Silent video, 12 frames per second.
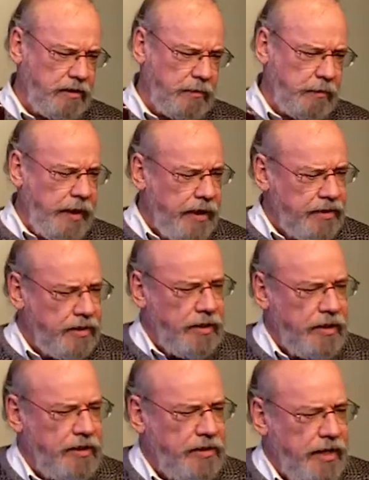
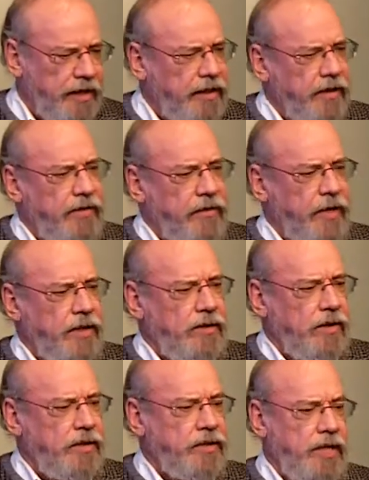capacity to take care of things
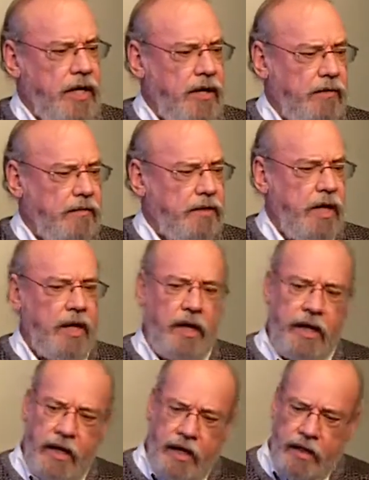ourselves
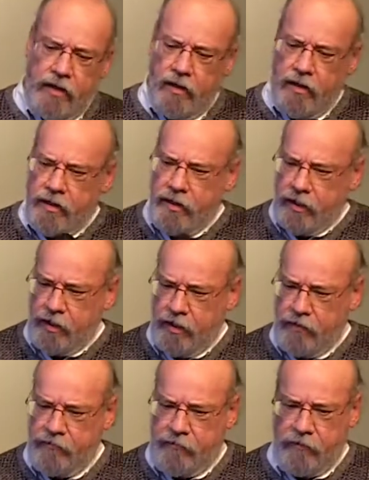and our
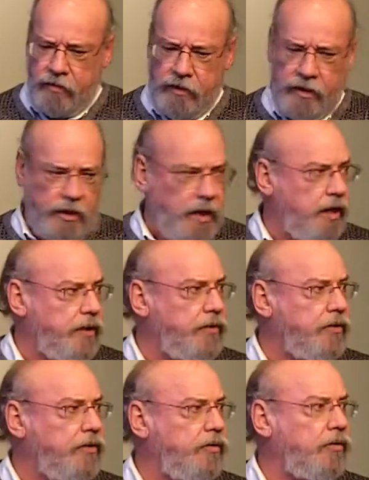need for
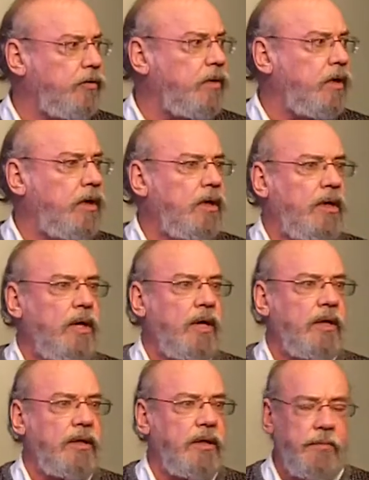God to
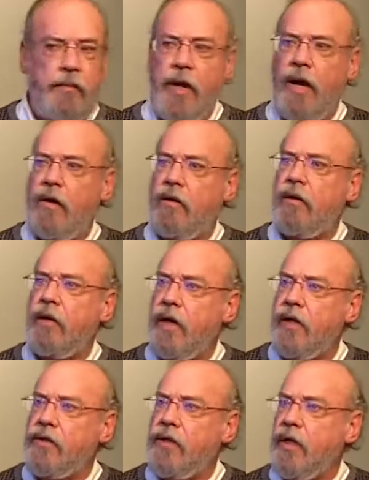empower
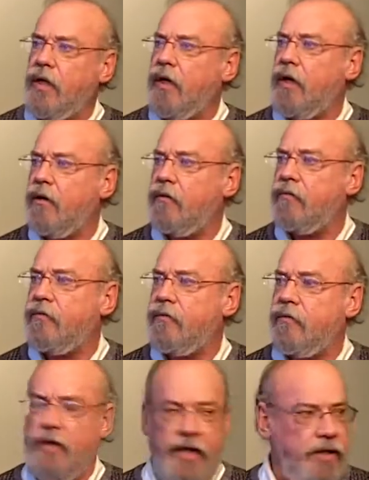and take care of
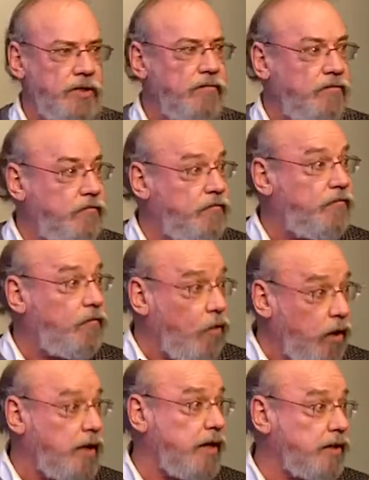things
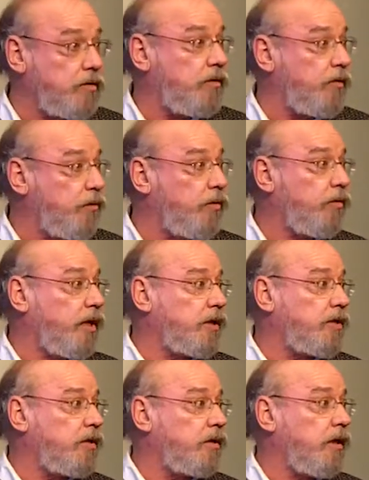for us or through
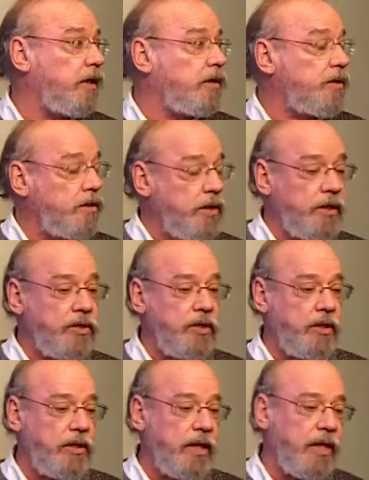us. And there's a
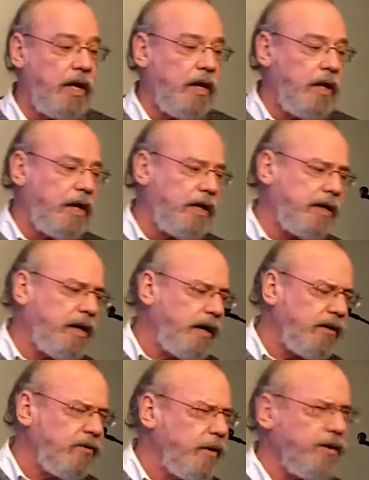tension in that. And
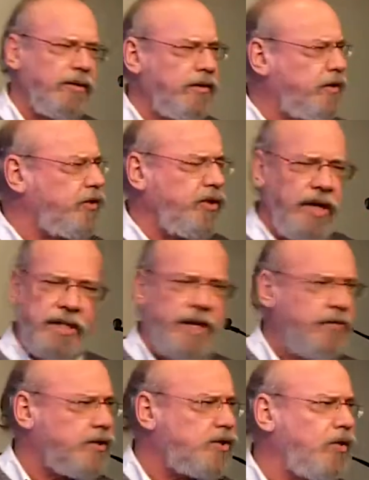I don't know about you, did you guys
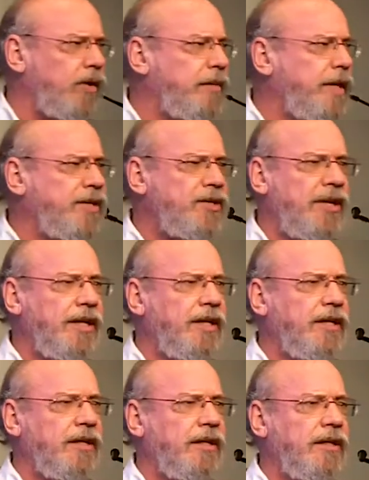have a storm last
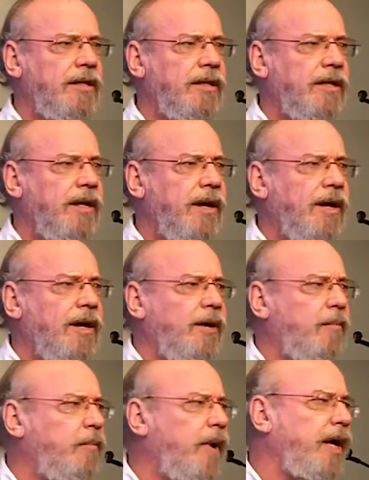night?
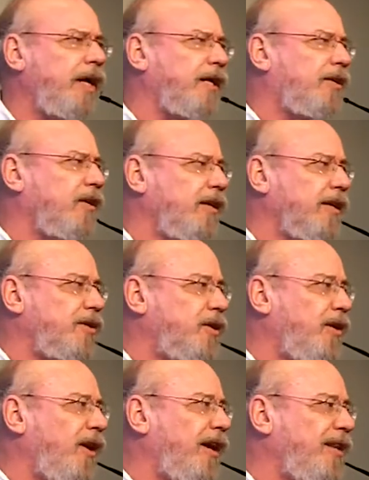My goodness,
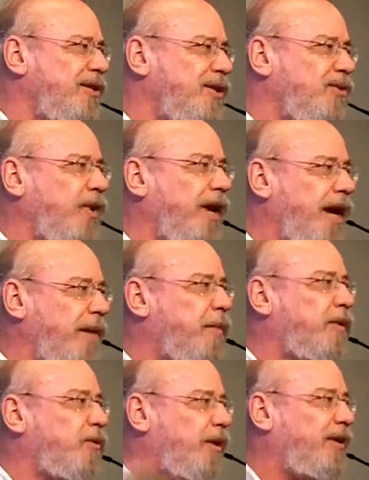you know, this is what
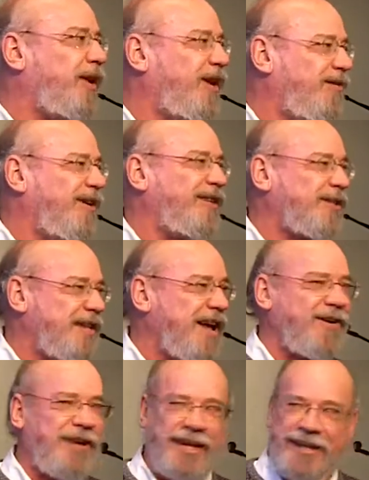happens when you live on the
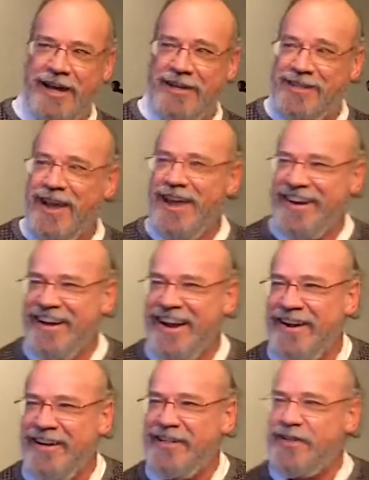Sound, I guess.
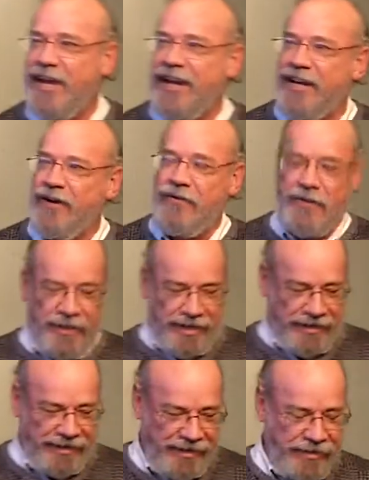Now it's like
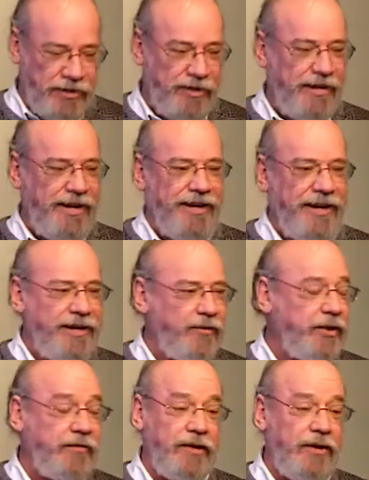everything hits you. And
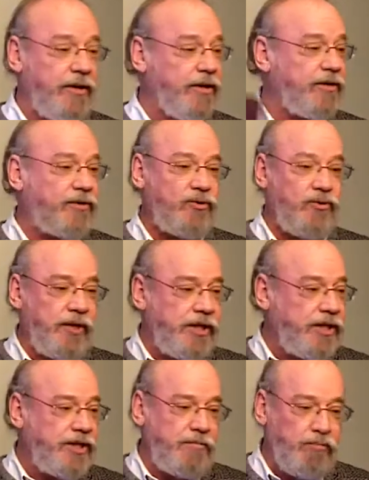we even heard
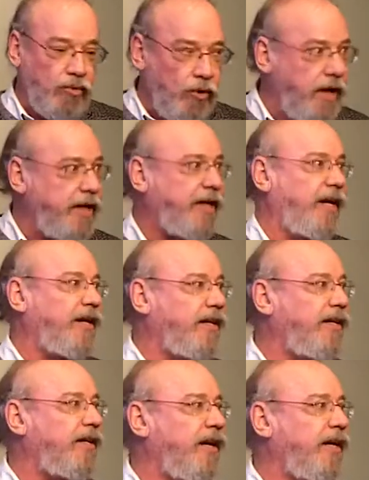trees breaking in
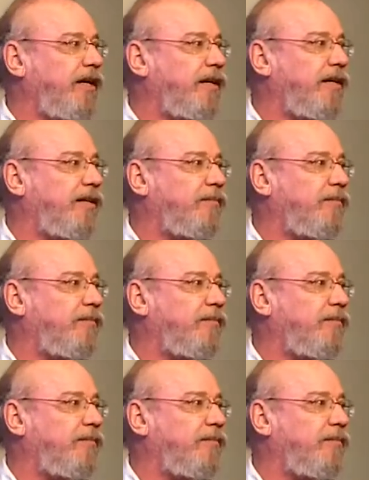the night,